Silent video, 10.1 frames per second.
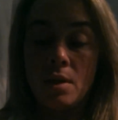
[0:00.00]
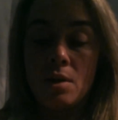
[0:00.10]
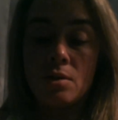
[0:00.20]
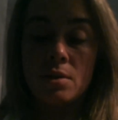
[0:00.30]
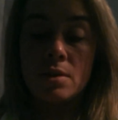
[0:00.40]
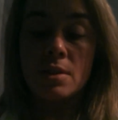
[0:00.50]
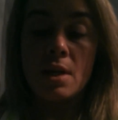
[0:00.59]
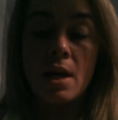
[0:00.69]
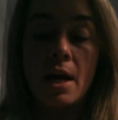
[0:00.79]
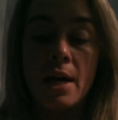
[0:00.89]
other is
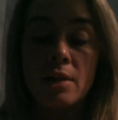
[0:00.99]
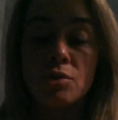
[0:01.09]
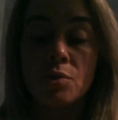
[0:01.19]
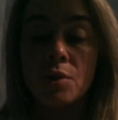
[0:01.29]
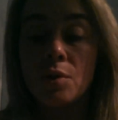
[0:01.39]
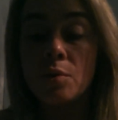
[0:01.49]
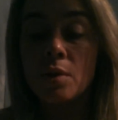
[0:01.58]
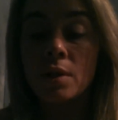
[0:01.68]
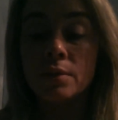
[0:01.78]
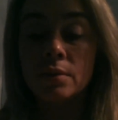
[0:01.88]

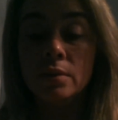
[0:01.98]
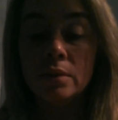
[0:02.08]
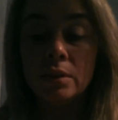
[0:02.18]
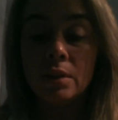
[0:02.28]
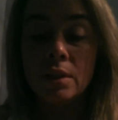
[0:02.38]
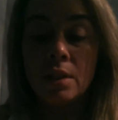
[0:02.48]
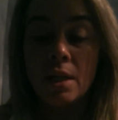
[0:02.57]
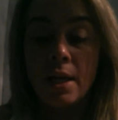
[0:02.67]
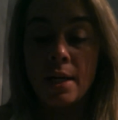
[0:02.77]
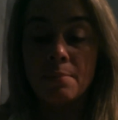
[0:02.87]
hydrocodone.
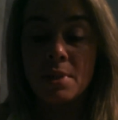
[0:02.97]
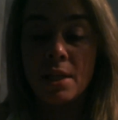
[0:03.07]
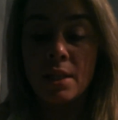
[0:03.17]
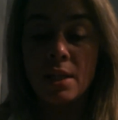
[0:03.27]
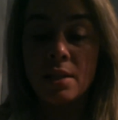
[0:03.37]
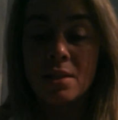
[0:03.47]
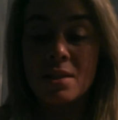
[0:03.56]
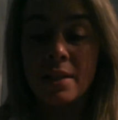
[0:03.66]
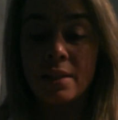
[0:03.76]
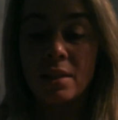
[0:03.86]
I'm taking,
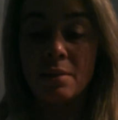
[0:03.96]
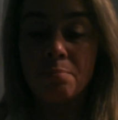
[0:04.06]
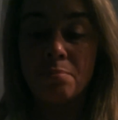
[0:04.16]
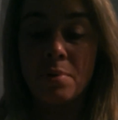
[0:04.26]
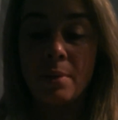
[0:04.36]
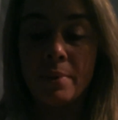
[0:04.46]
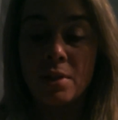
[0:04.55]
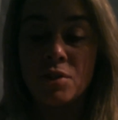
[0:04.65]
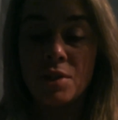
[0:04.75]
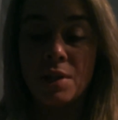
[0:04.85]
it's like probably
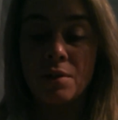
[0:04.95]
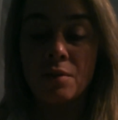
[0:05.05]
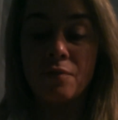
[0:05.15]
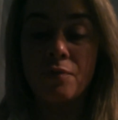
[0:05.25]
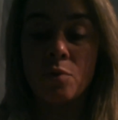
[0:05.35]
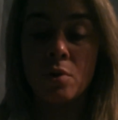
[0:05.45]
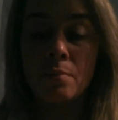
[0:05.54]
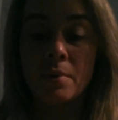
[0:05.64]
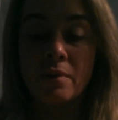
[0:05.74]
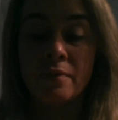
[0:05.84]
a generic
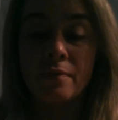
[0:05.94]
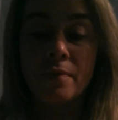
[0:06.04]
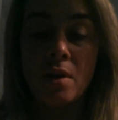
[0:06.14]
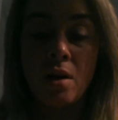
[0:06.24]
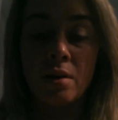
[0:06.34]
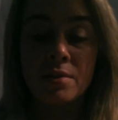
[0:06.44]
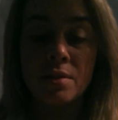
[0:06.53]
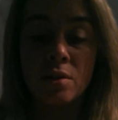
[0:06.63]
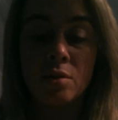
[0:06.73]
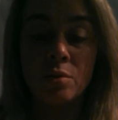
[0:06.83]
form of
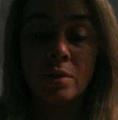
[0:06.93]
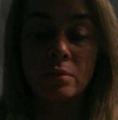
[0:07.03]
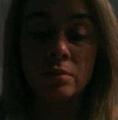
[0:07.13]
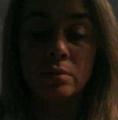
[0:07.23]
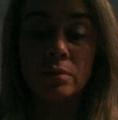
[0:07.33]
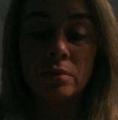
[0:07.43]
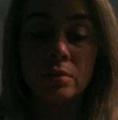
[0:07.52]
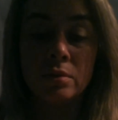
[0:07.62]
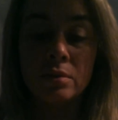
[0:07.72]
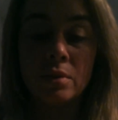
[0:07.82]
oxycodone.
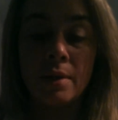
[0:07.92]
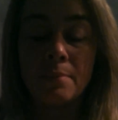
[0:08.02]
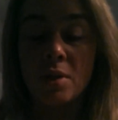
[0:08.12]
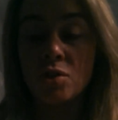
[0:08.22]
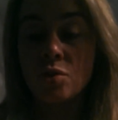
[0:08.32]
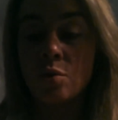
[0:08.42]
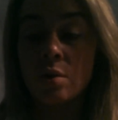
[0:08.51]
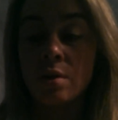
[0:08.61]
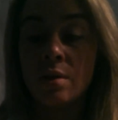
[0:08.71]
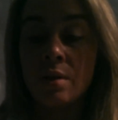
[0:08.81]
I'm not
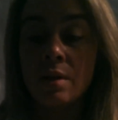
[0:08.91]
sure,